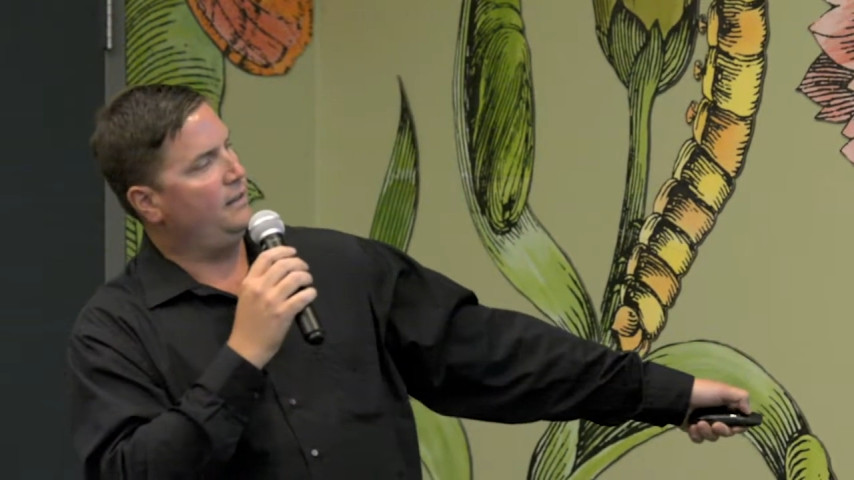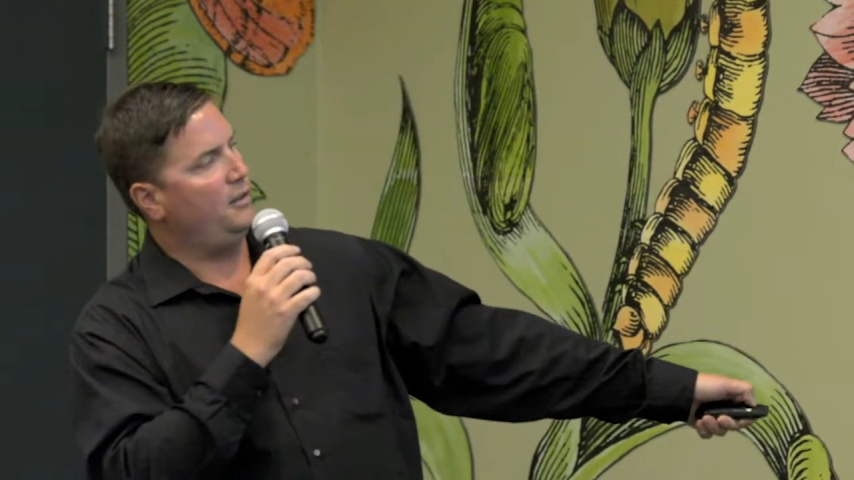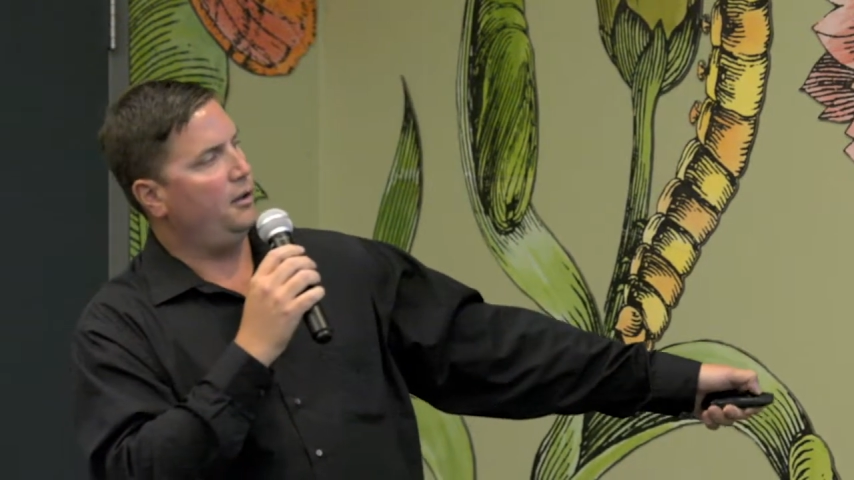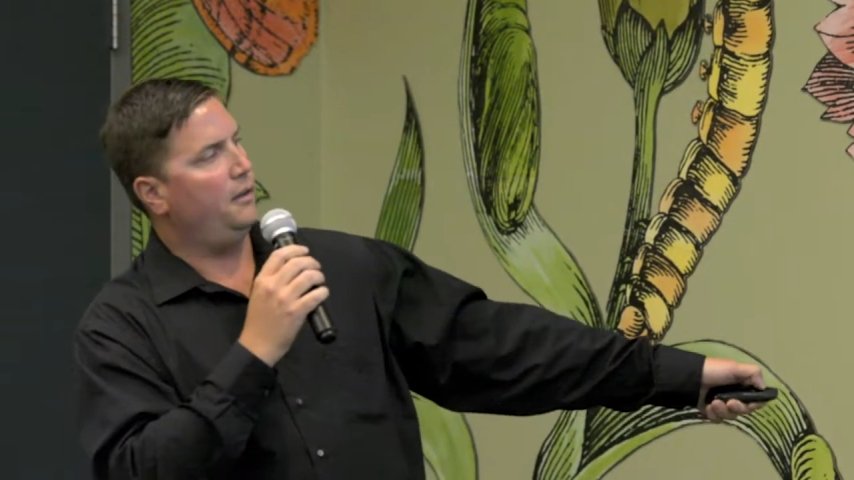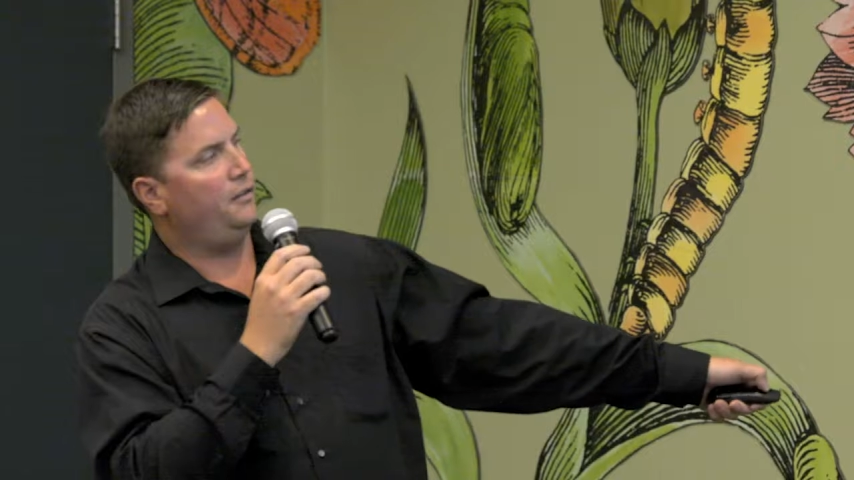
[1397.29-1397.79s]

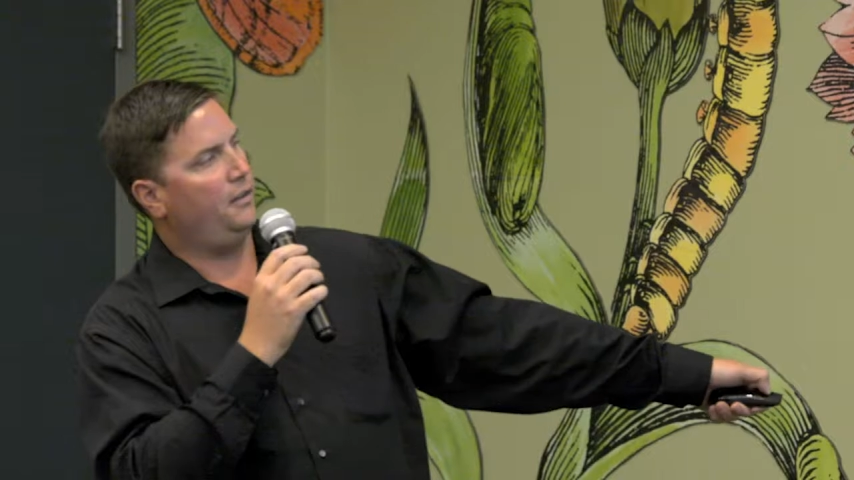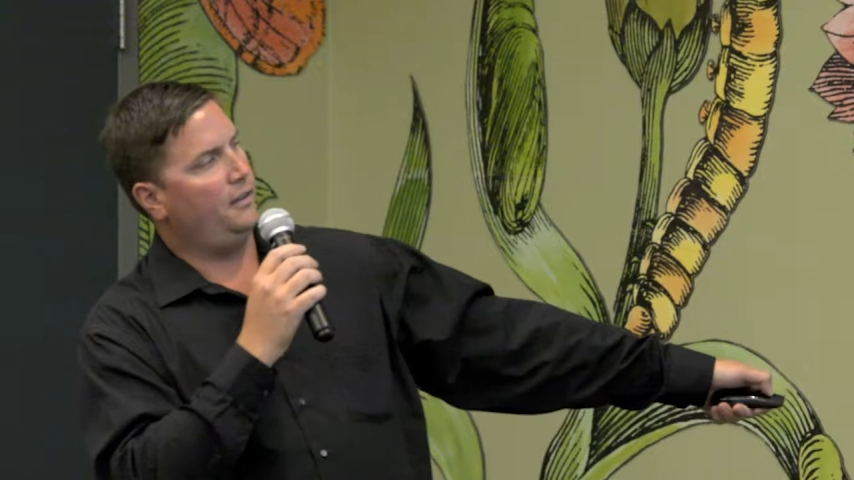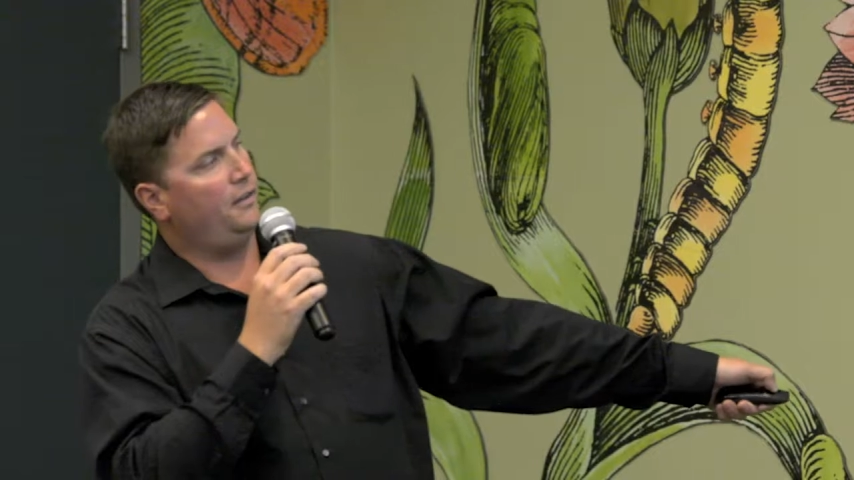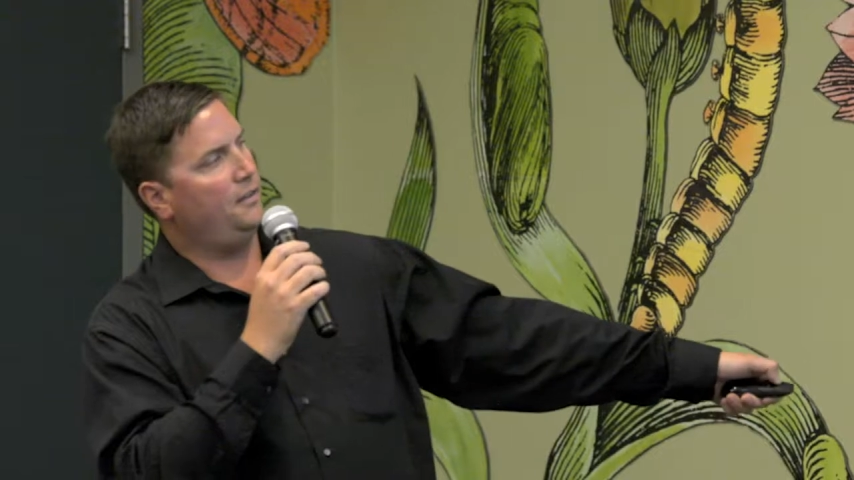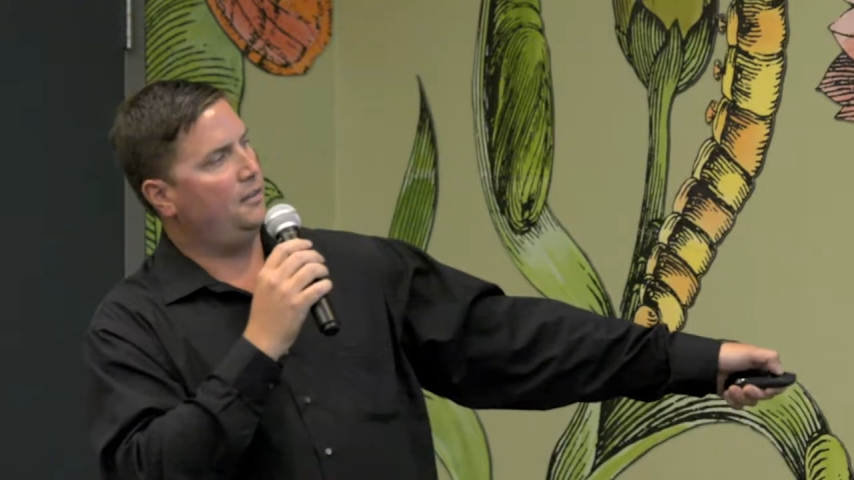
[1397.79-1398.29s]

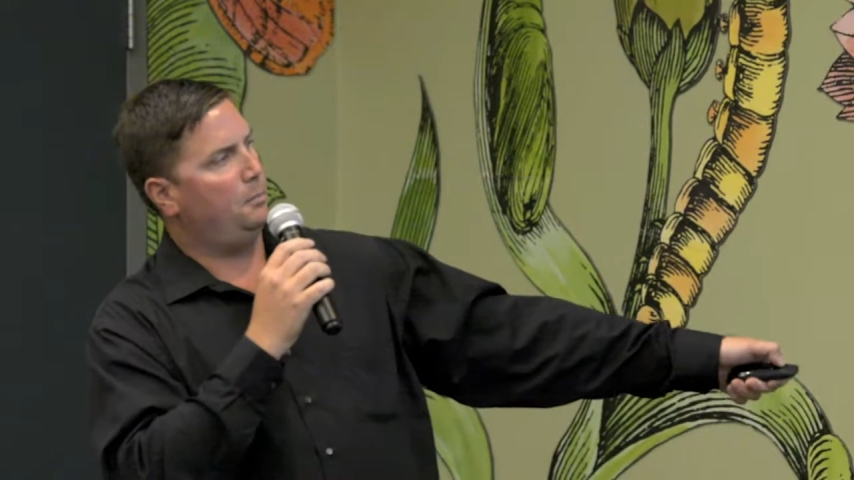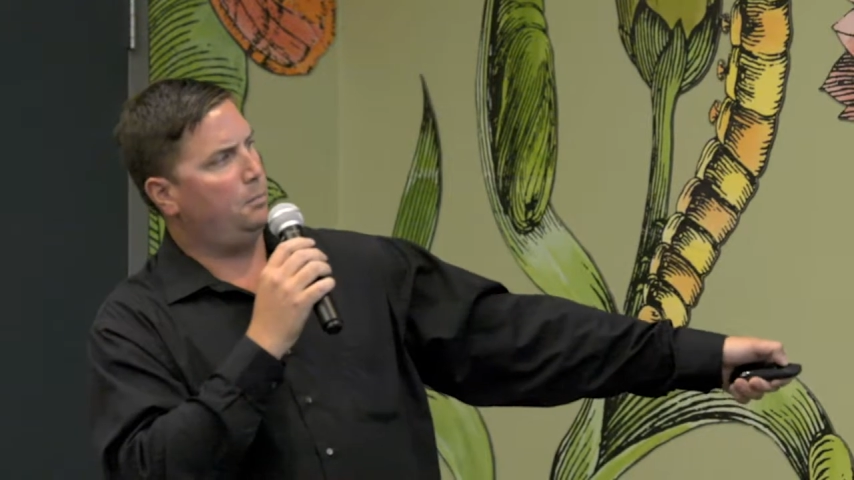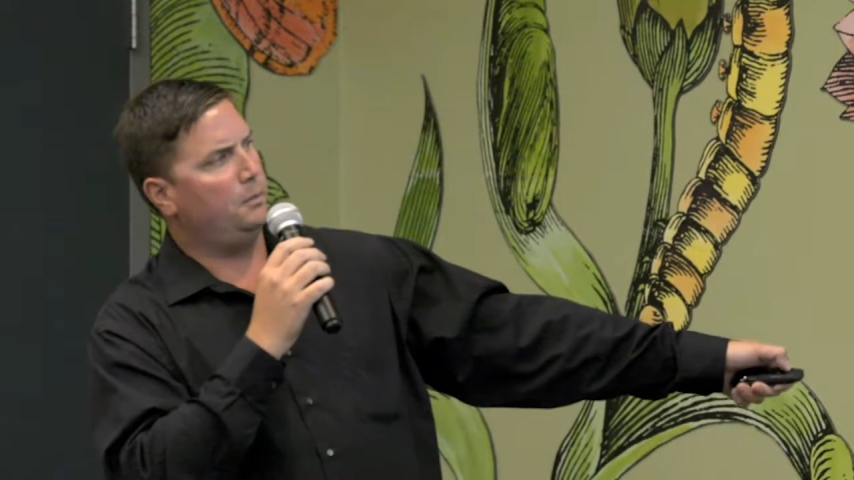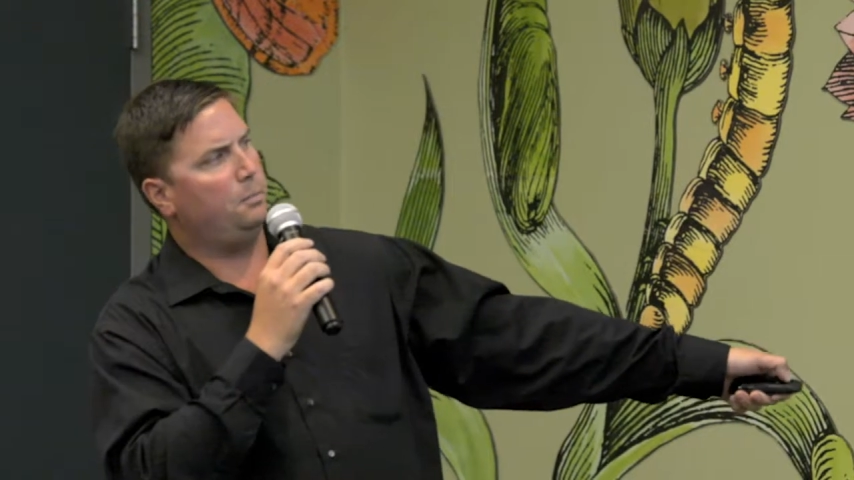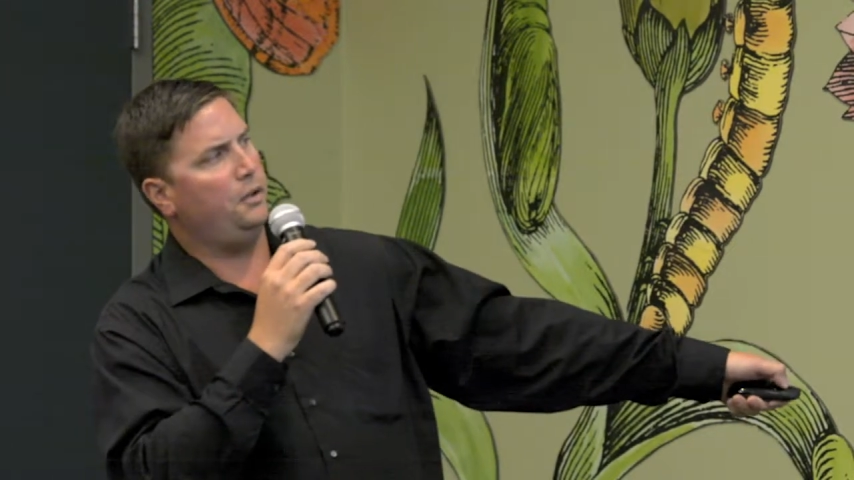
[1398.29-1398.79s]
There's
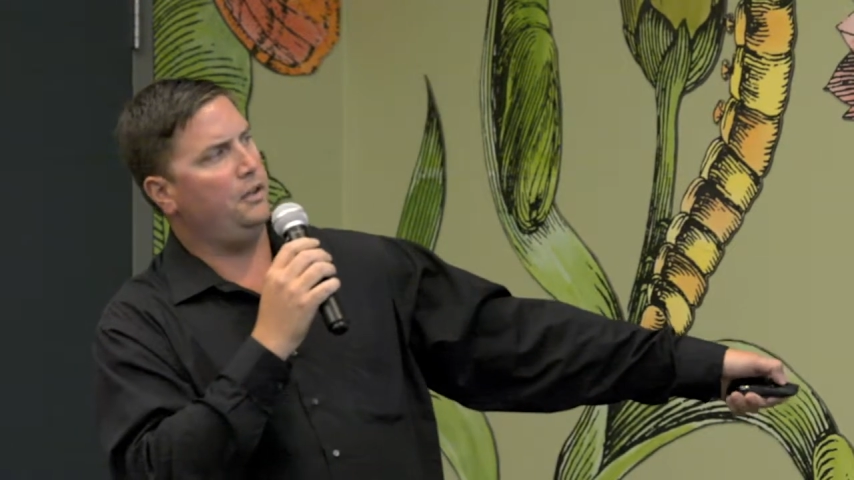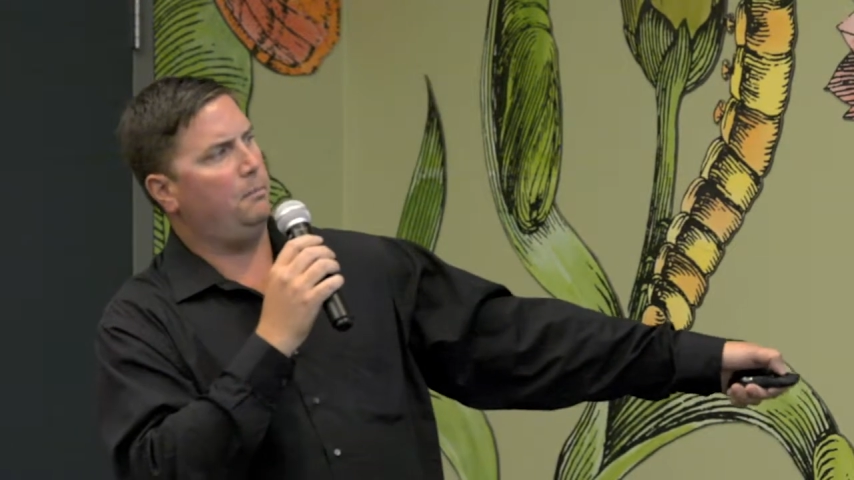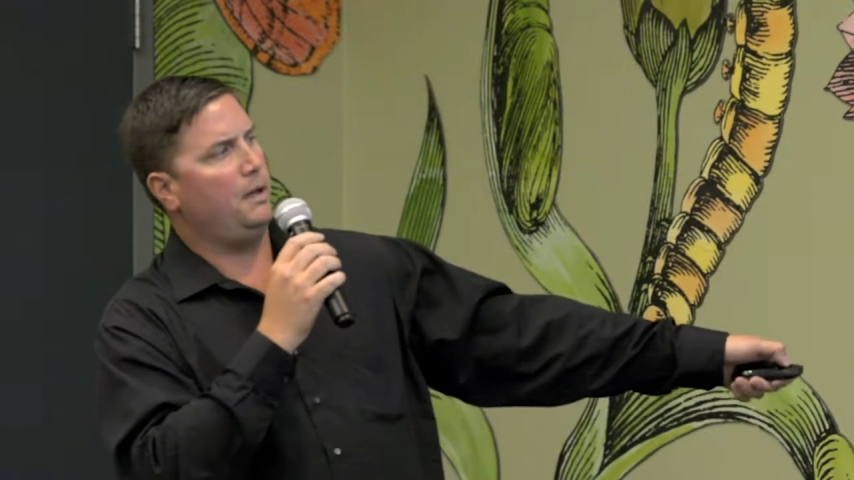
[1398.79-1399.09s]
pretty good